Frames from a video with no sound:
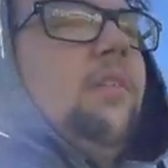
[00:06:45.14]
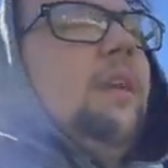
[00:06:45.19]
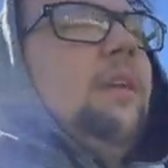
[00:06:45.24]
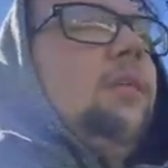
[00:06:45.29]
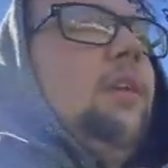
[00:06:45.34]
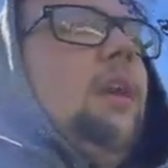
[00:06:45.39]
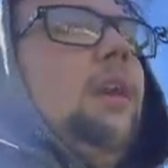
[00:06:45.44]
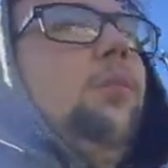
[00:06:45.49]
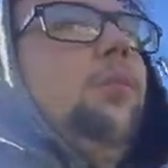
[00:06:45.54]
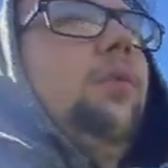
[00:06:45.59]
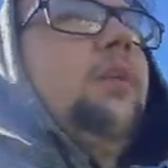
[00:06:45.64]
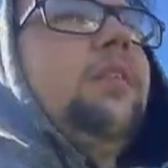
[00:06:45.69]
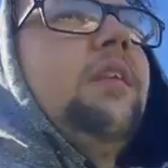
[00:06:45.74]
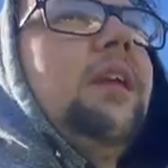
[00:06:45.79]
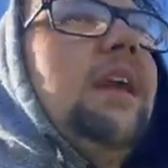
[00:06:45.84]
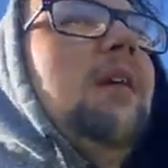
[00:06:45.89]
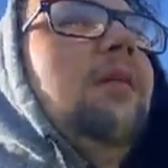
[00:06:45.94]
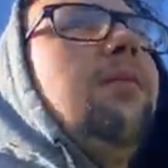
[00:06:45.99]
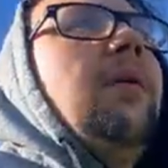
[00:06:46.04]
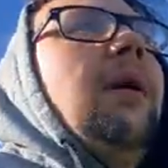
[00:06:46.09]
every eight weeks they
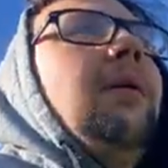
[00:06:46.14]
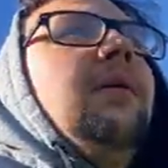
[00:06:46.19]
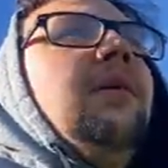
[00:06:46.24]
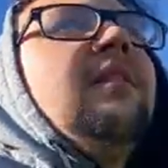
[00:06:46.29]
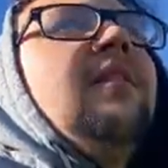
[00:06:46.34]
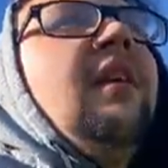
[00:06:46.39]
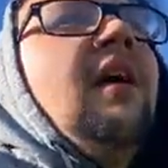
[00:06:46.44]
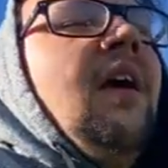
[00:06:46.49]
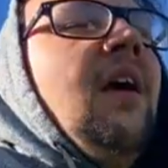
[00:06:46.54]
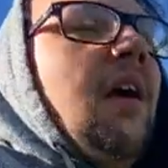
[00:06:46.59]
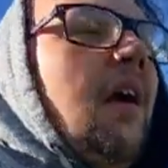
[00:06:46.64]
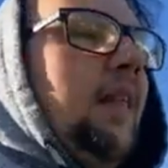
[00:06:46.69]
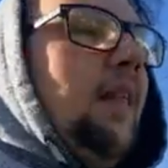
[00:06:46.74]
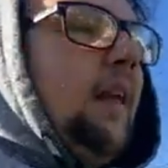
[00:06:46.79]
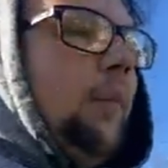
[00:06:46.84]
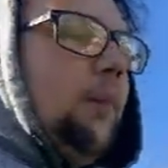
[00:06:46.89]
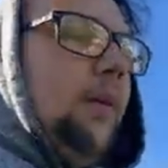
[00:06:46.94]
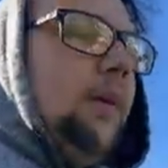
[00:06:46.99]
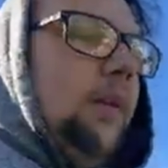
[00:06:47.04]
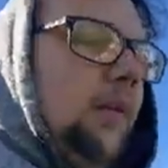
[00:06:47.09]
can have babies.
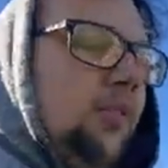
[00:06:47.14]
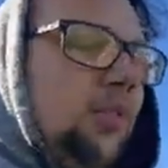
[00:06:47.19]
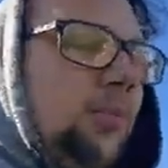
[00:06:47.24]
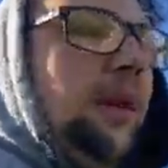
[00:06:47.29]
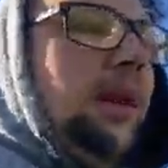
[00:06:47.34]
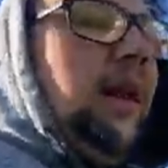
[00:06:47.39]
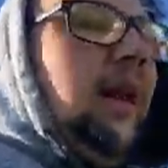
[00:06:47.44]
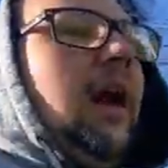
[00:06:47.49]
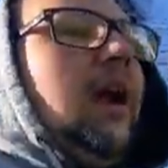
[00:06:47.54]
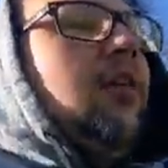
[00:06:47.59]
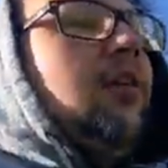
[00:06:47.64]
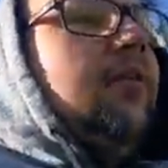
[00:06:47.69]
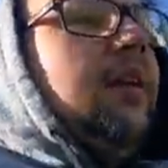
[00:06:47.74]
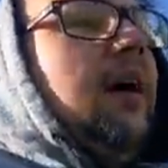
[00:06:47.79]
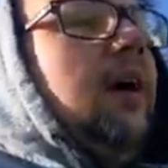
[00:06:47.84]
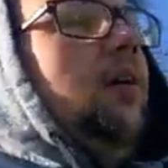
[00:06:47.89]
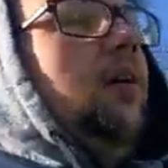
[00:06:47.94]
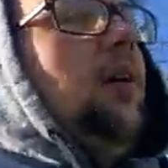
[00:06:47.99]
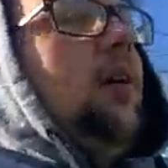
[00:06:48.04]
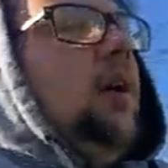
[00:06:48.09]
That's why there's so many cat herds
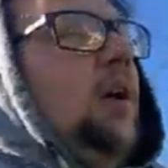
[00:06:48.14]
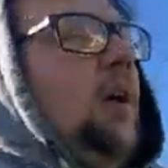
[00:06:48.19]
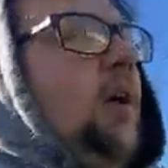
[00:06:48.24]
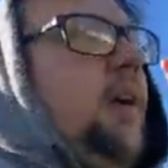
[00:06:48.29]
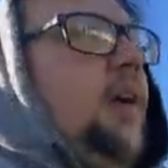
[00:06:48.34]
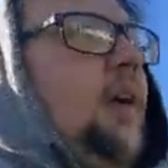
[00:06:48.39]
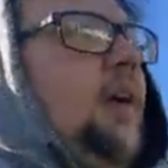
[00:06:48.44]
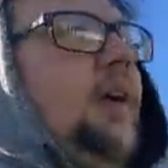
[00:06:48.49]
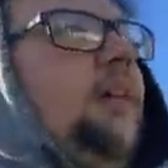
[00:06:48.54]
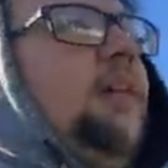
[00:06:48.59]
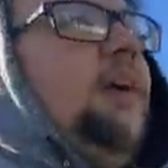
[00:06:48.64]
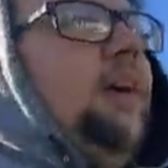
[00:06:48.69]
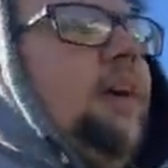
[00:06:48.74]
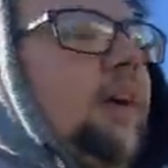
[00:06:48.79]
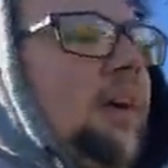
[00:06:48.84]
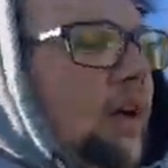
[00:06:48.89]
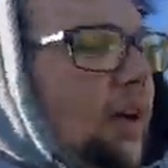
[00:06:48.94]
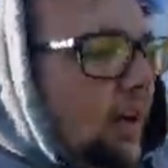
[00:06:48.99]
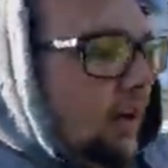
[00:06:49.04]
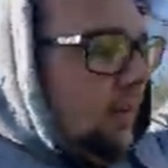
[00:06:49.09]
out in like
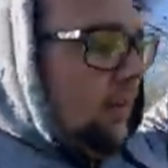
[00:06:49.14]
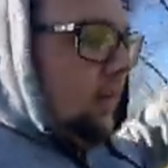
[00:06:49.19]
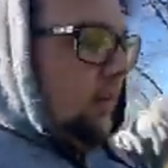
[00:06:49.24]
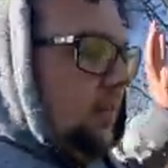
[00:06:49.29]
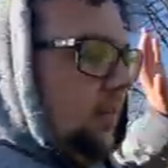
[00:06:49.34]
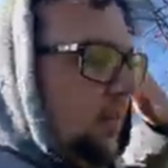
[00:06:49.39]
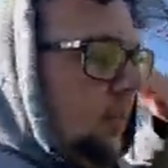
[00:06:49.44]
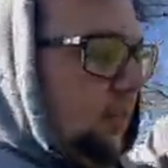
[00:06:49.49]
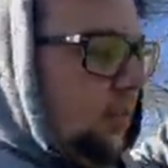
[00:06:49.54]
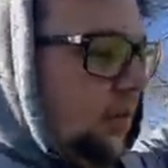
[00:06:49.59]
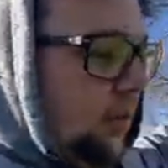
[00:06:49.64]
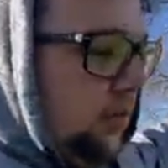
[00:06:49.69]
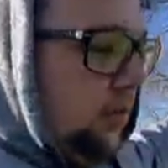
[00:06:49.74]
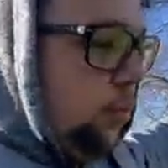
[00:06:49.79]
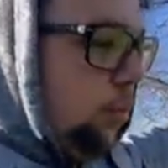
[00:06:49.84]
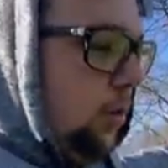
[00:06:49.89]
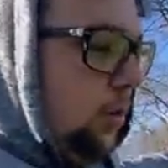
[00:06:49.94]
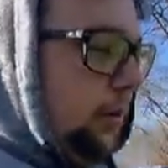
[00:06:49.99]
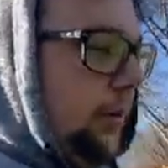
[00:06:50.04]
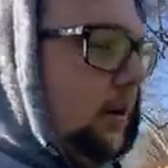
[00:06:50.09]
this, where it's
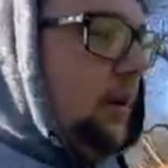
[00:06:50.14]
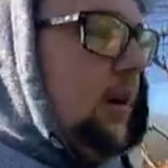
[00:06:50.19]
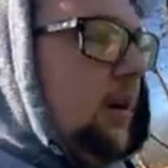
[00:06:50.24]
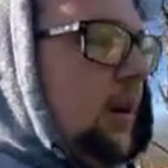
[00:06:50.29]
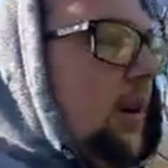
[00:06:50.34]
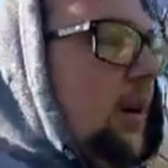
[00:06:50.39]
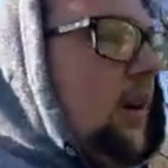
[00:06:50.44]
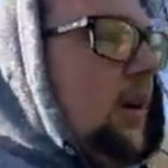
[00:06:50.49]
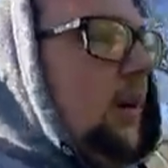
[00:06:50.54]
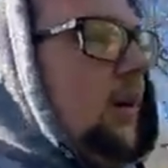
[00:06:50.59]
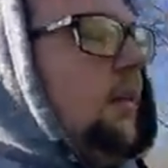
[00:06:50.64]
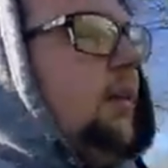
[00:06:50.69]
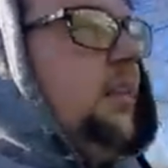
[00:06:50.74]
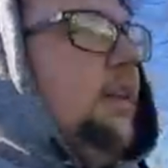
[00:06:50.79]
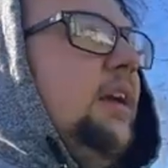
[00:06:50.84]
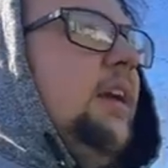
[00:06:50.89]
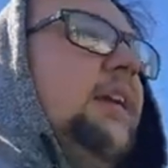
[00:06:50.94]
warmer, like